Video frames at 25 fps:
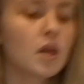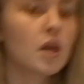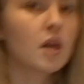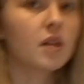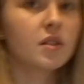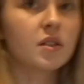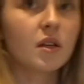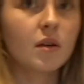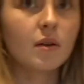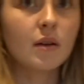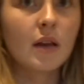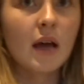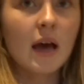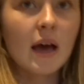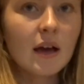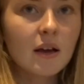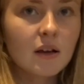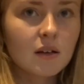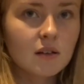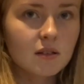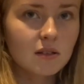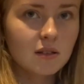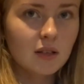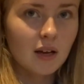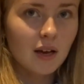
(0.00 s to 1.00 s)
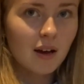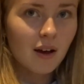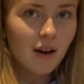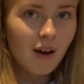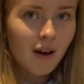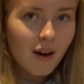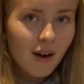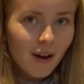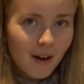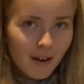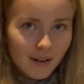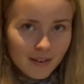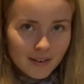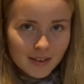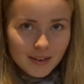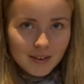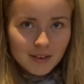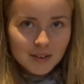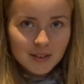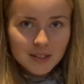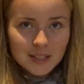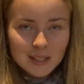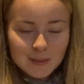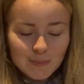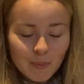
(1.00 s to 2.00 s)
So next,
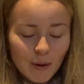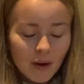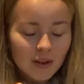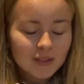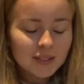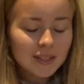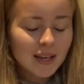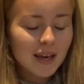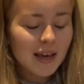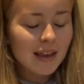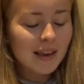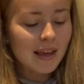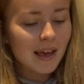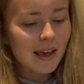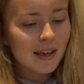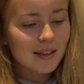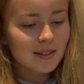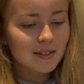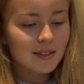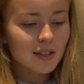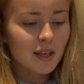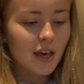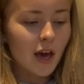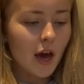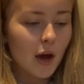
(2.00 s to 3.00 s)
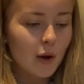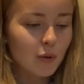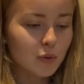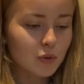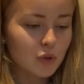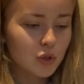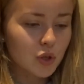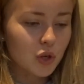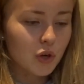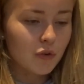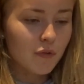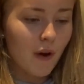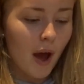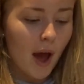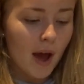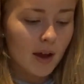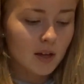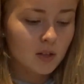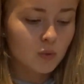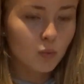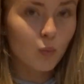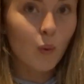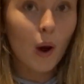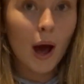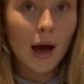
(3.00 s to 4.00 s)
you'd have spotted it's the oats,
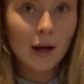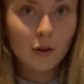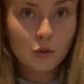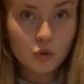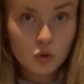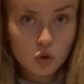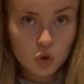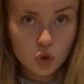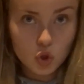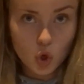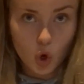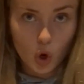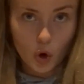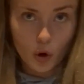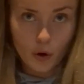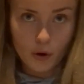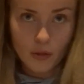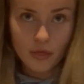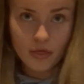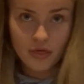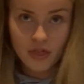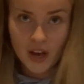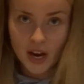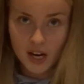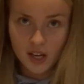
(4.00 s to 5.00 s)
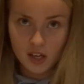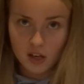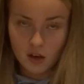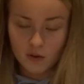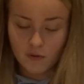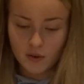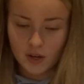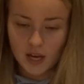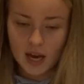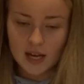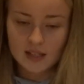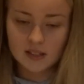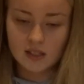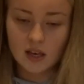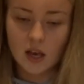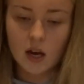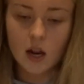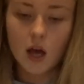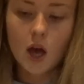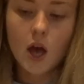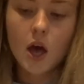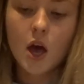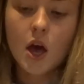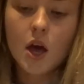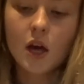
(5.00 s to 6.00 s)
correct. Well done. Thank you for
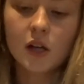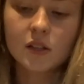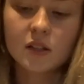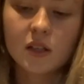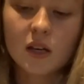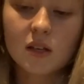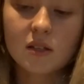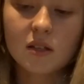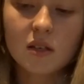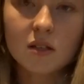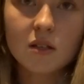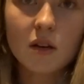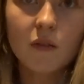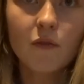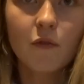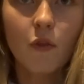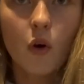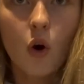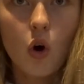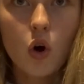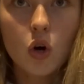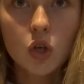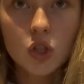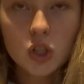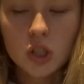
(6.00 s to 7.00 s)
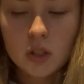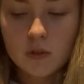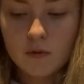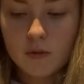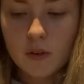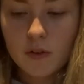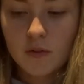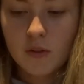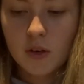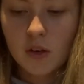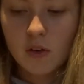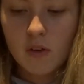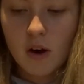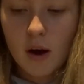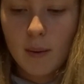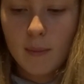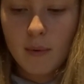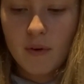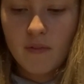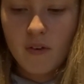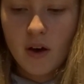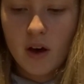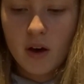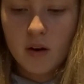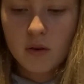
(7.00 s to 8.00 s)
guessing. So this is 450 gram
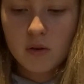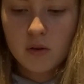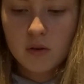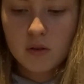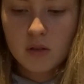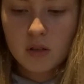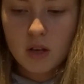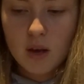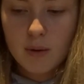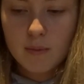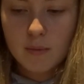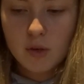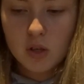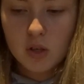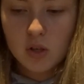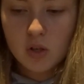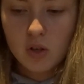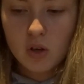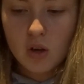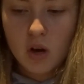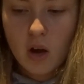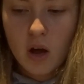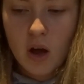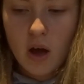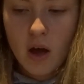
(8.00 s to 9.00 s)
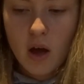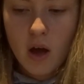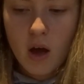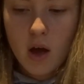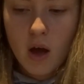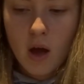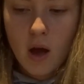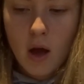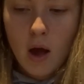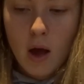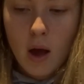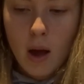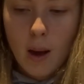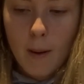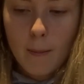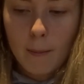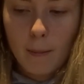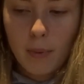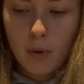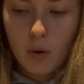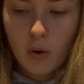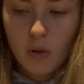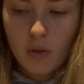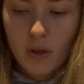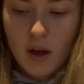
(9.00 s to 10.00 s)
of oats. And we're just going to
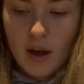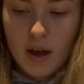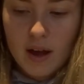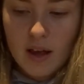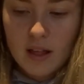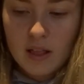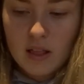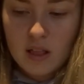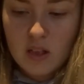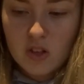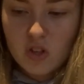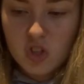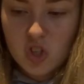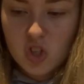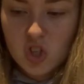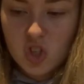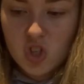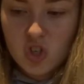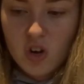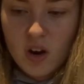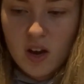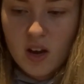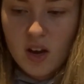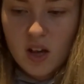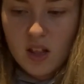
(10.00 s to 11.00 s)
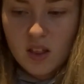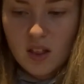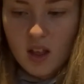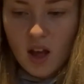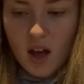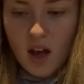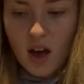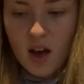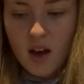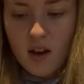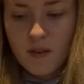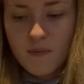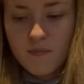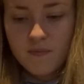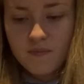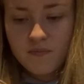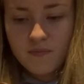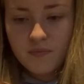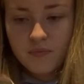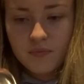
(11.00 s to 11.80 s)
put that in straight in there.